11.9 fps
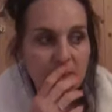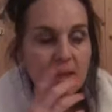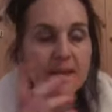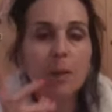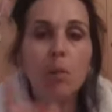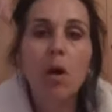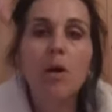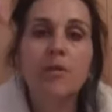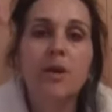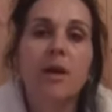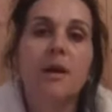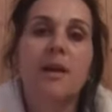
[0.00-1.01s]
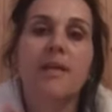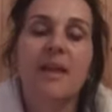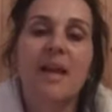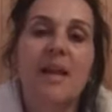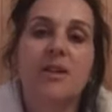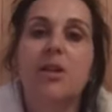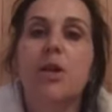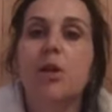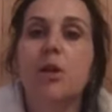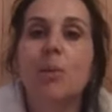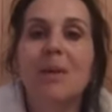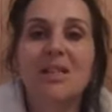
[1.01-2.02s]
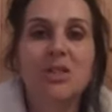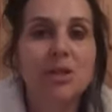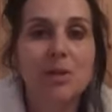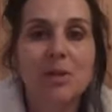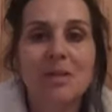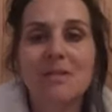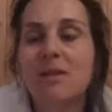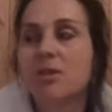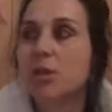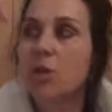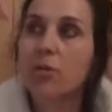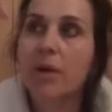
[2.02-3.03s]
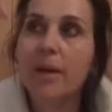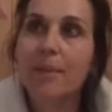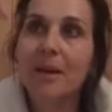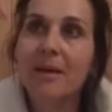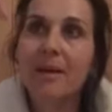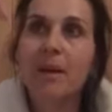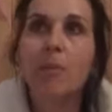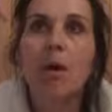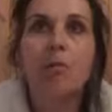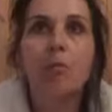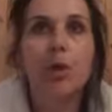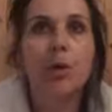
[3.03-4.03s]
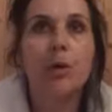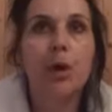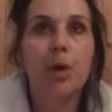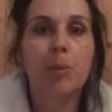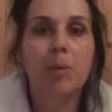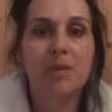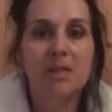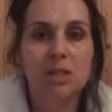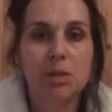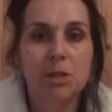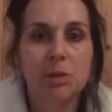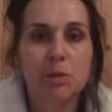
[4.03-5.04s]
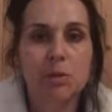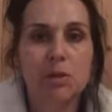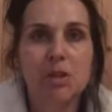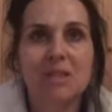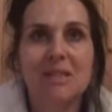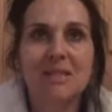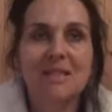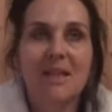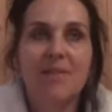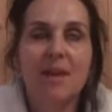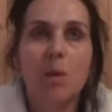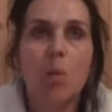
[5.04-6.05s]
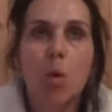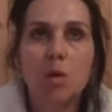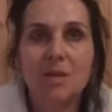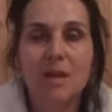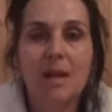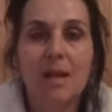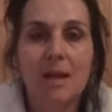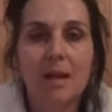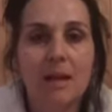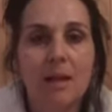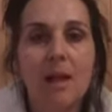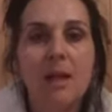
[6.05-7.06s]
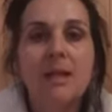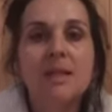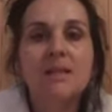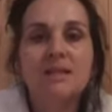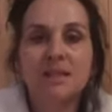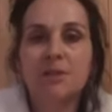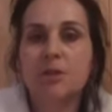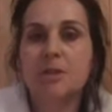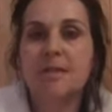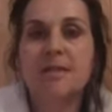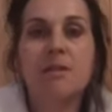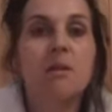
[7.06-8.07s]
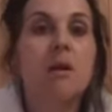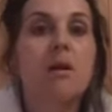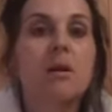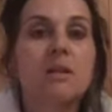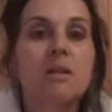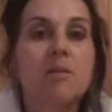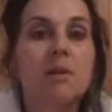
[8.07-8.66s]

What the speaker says: Now what I've done at the end, I know you're not meant to do this and I don't recommend it, but I've broken open the digitals just to see if there was a little difference in the darkness of